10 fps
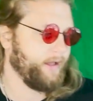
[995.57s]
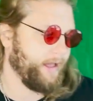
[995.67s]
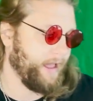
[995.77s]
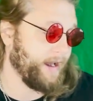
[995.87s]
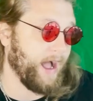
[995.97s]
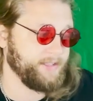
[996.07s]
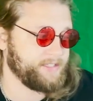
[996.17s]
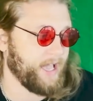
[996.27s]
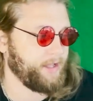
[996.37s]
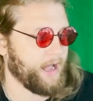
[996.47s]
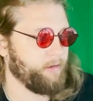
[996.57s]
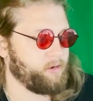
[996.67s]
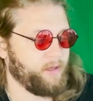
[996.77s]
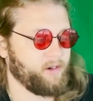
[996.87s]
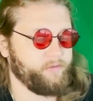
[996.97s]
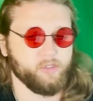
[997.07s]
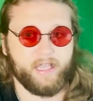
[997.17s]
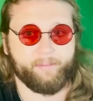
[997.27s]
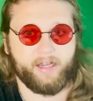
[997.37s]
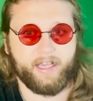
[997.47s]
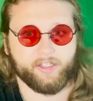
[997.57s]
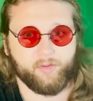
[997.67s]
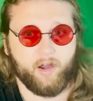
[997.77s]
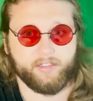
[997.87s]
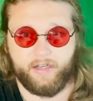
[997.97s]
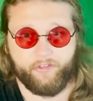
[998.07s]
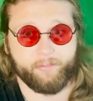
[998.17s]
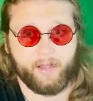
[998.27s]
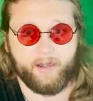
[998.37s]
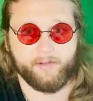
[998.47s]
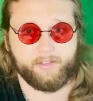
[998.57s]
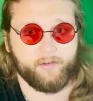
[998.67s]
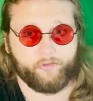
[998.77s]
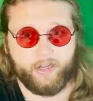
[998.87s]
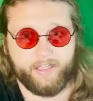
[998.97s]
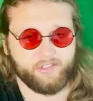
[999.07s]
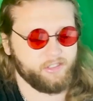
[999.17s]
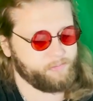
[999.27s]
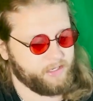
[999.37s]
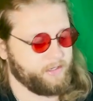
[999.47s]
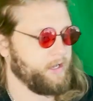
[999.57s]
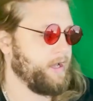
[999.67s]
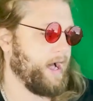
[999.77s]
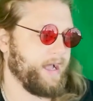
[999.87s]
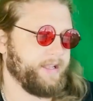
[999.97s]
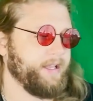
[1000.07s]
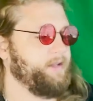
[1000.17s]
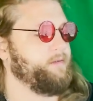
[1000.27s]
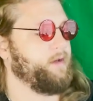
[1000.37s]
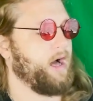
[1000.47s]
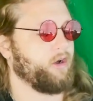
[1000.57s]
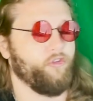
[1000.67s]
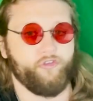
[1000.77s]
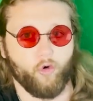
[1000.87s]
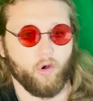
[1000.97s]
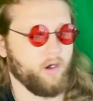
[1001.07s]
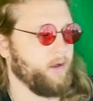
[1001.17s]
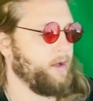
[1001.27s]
In hindsight, I would rather have used that money elsewhere on different players, on free agents, but I get it. I'll go 4.